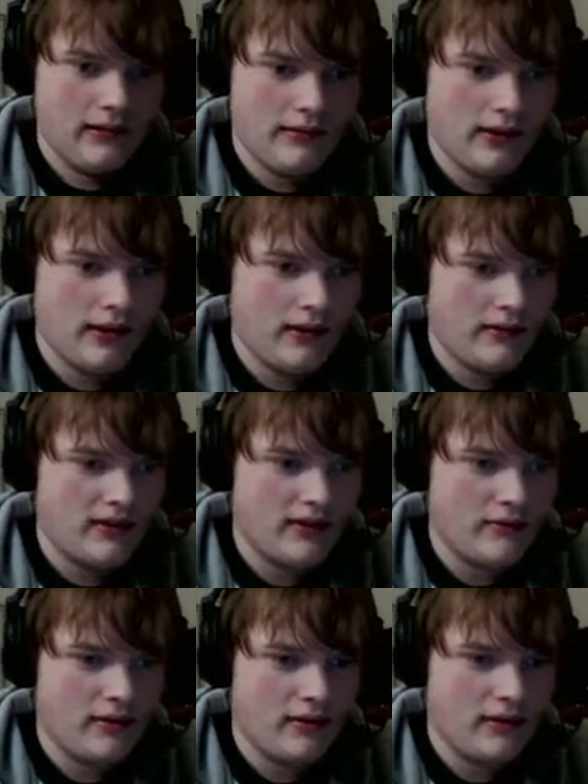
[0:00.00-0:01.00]
Alright, what's
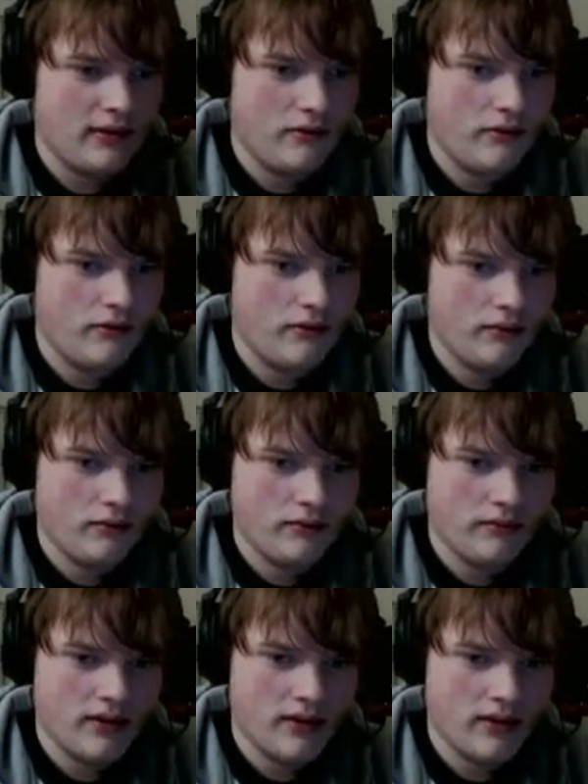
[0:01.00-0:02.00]
up here? Hello? Oh,
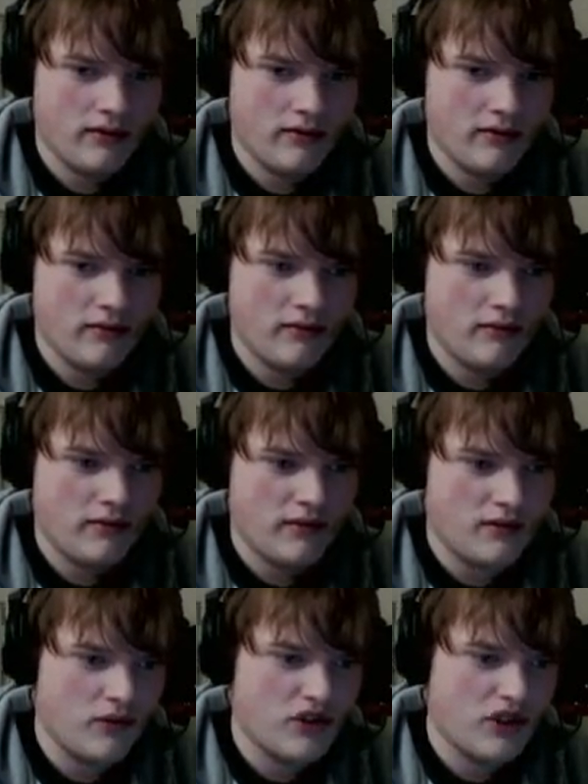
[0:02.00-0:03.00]
what was that? Was
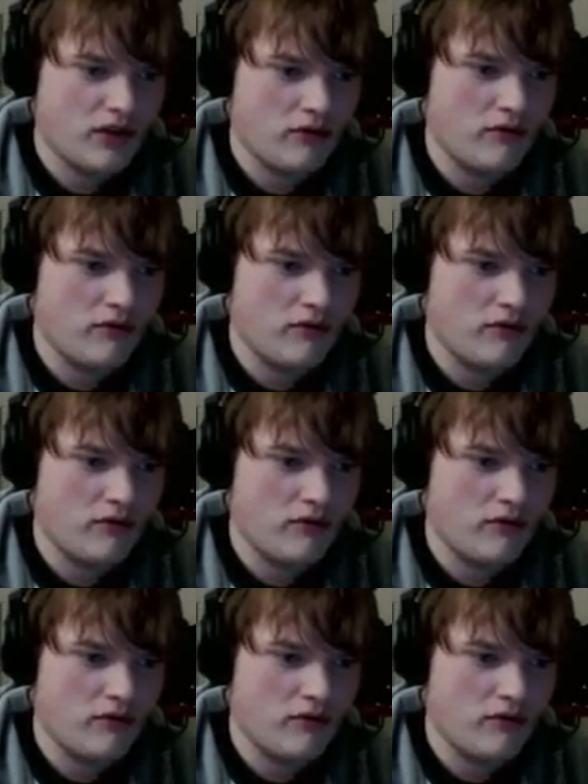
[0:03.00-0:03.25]
it a witch on